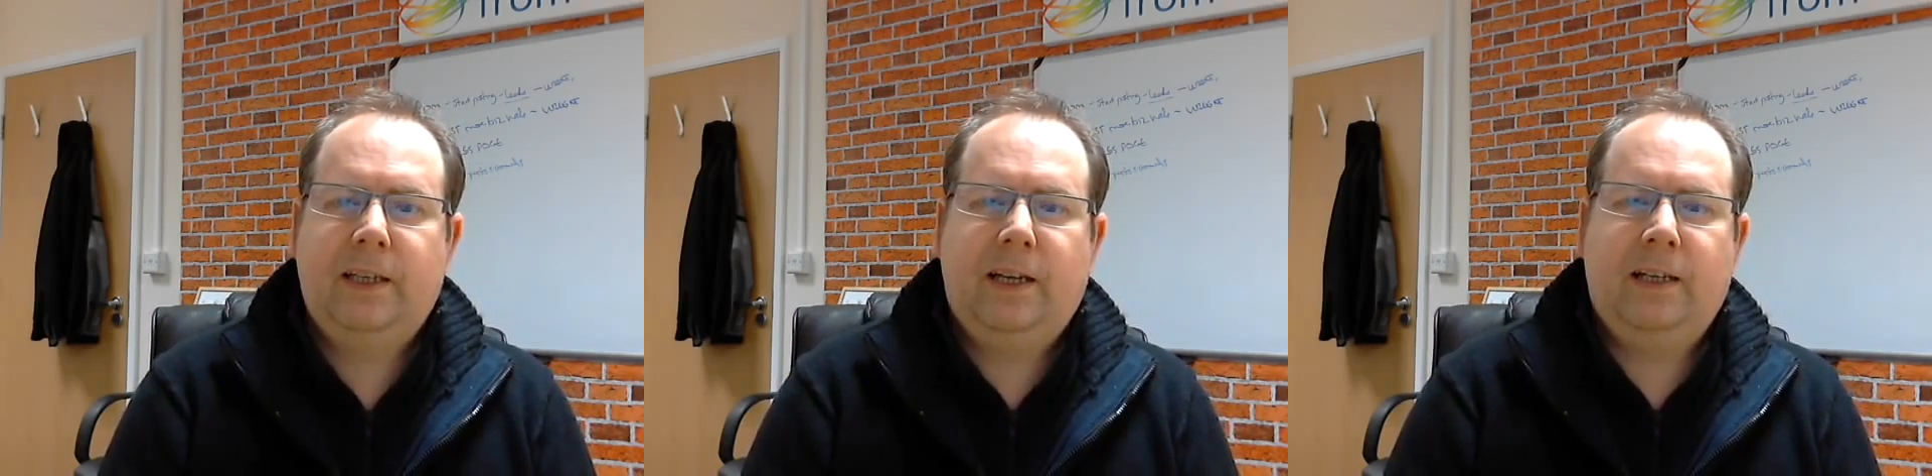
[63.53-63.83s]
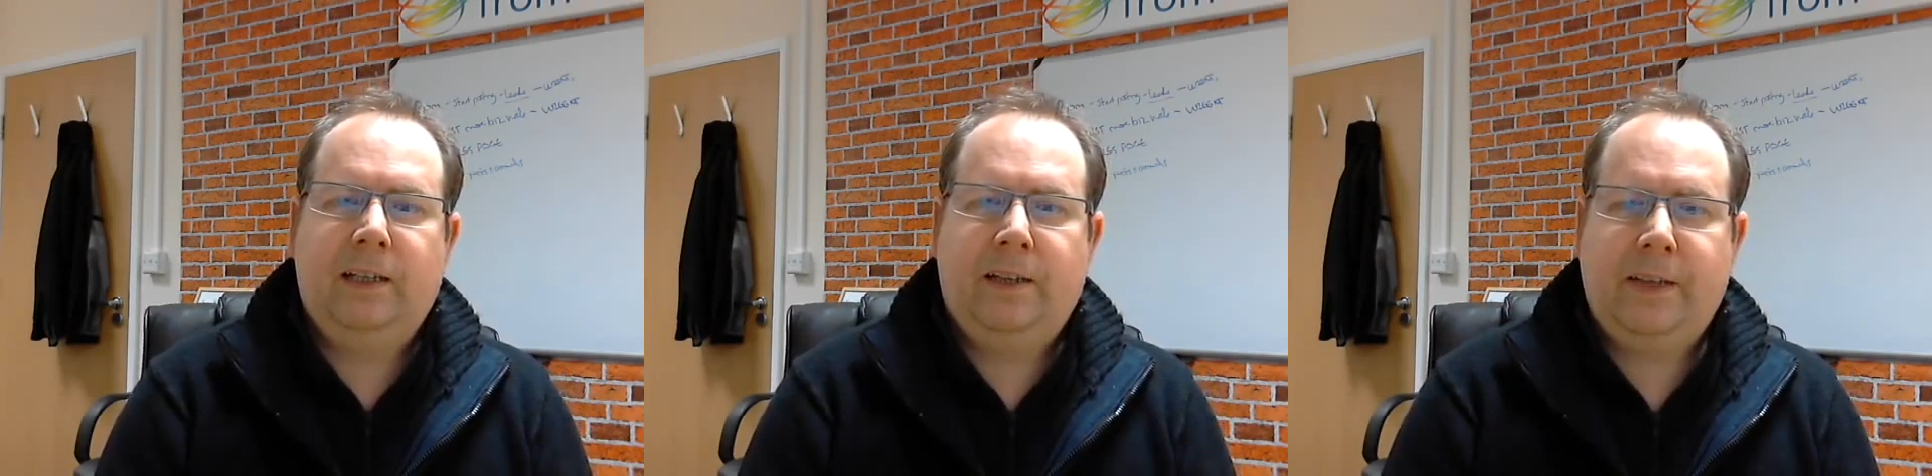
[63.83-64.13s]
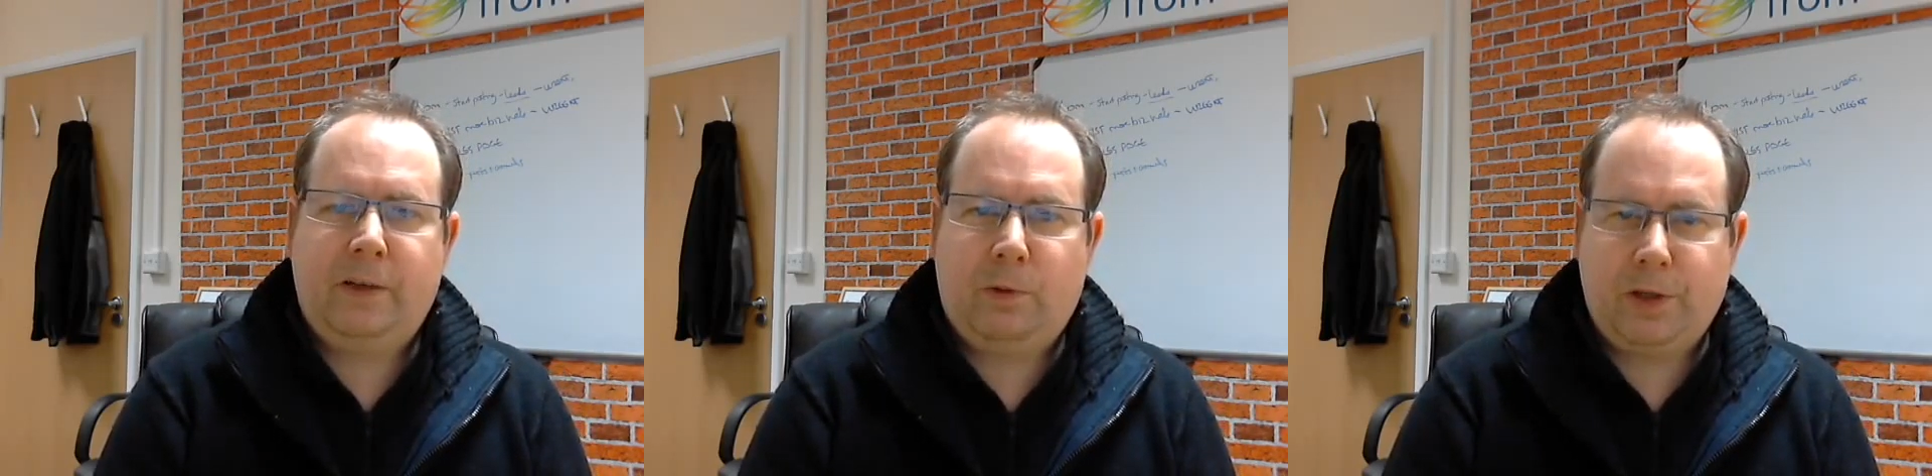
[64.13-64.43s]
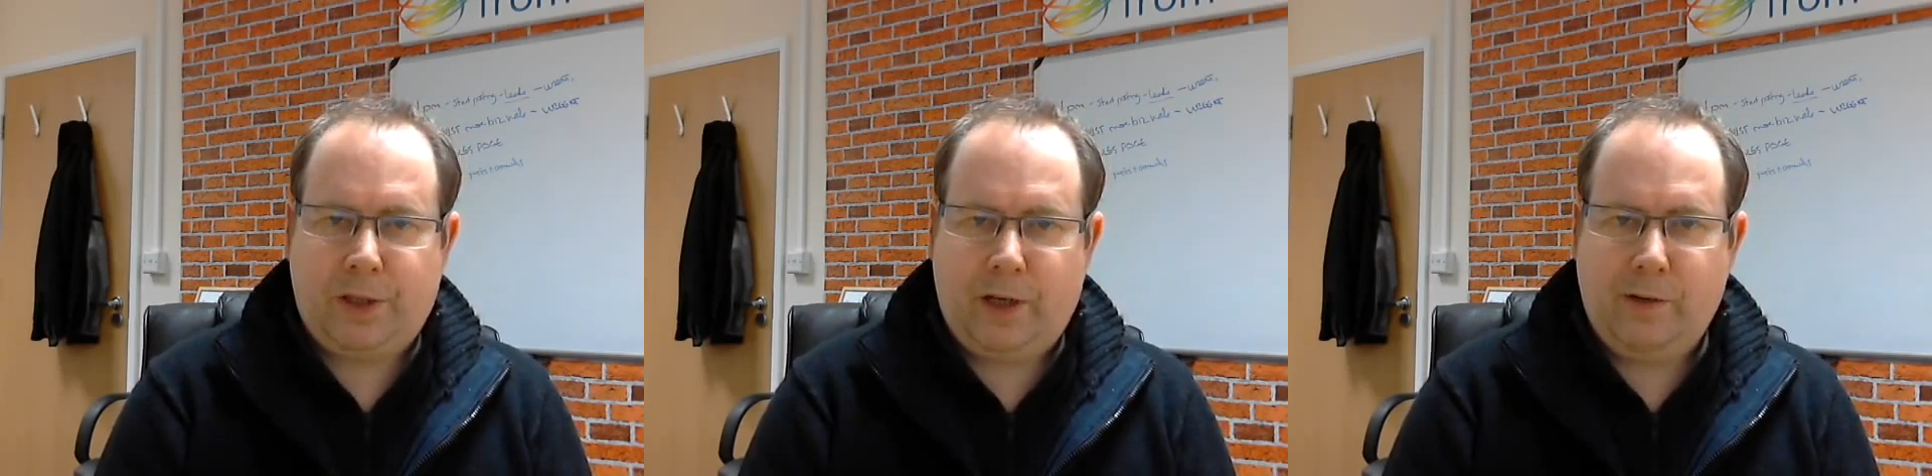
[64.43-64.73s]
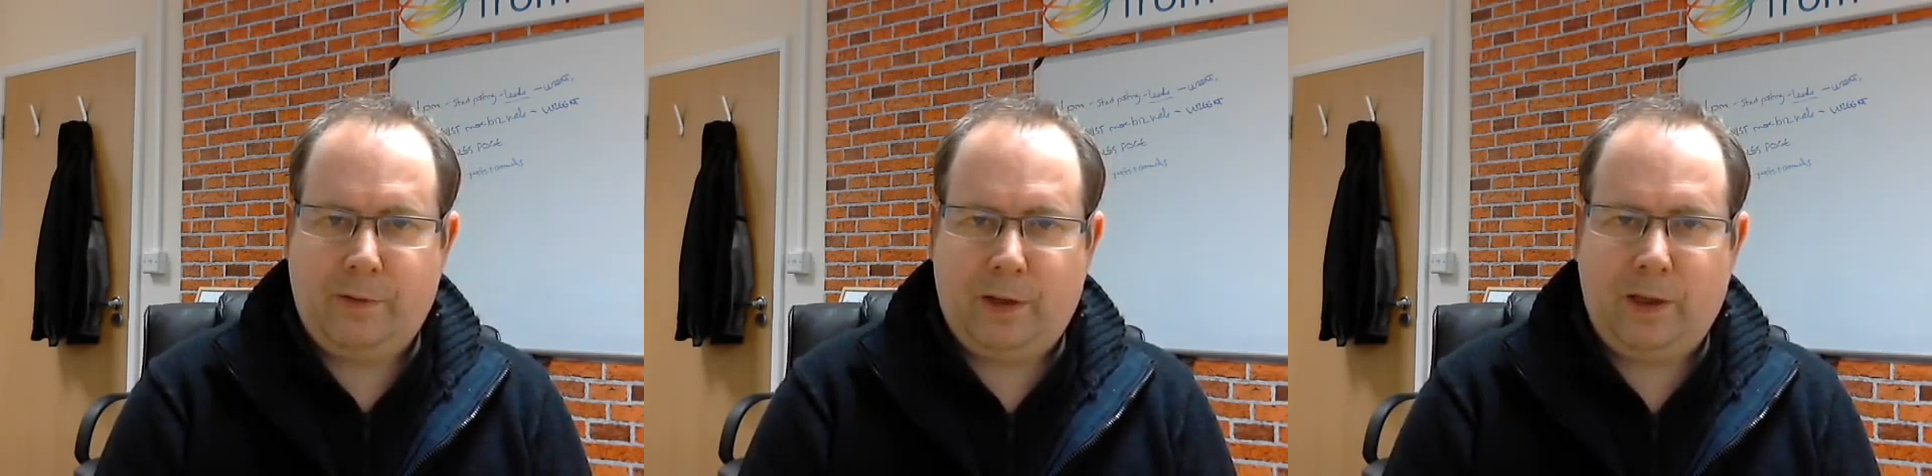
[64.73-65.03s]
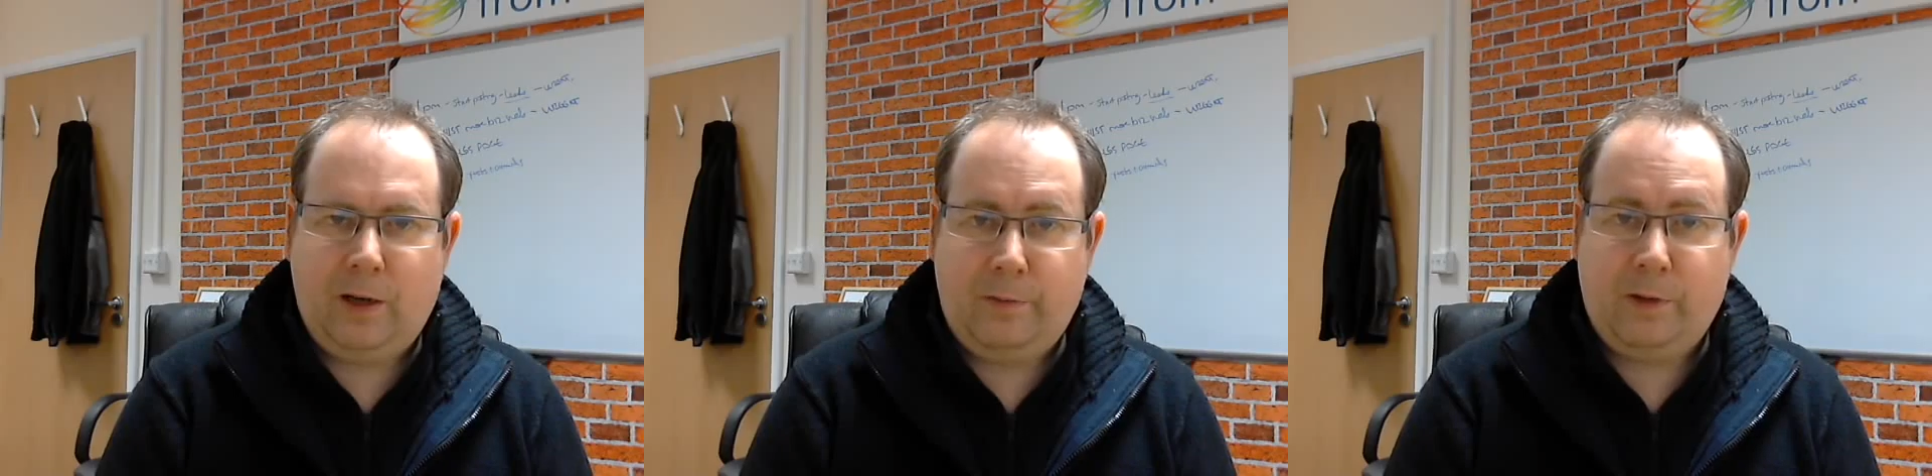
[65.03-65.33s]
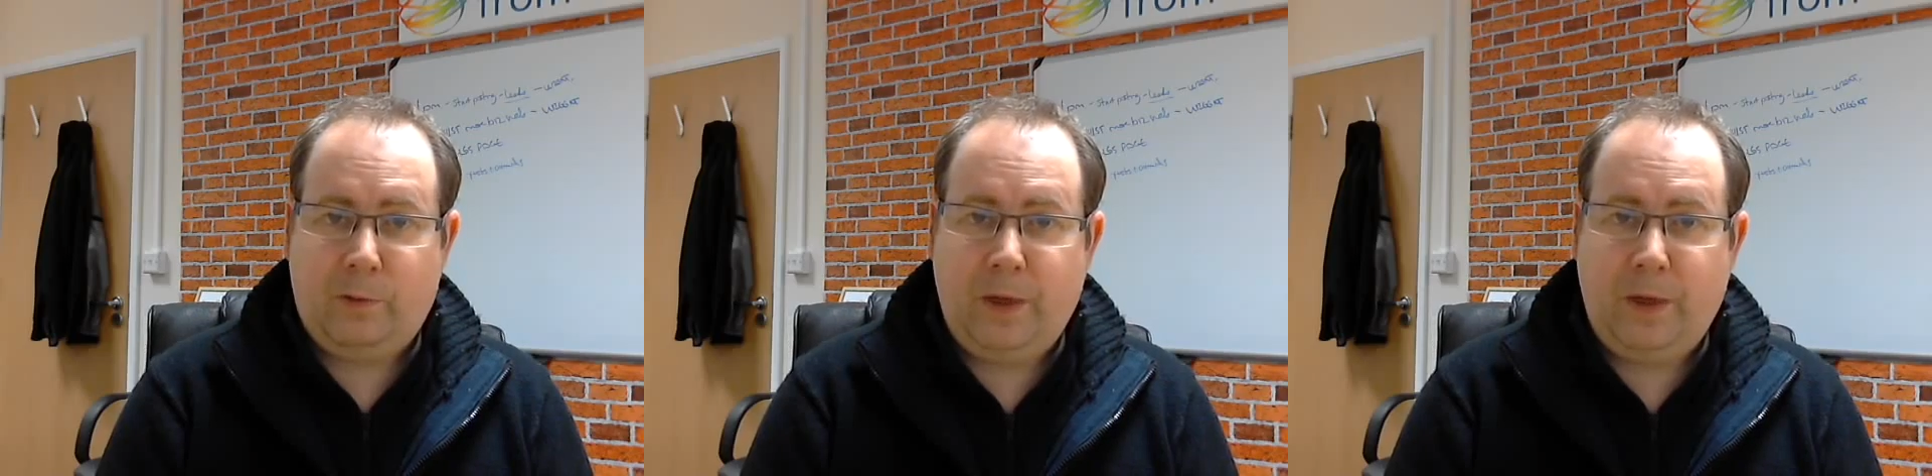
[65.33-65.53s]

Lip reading: And they'd watched it over a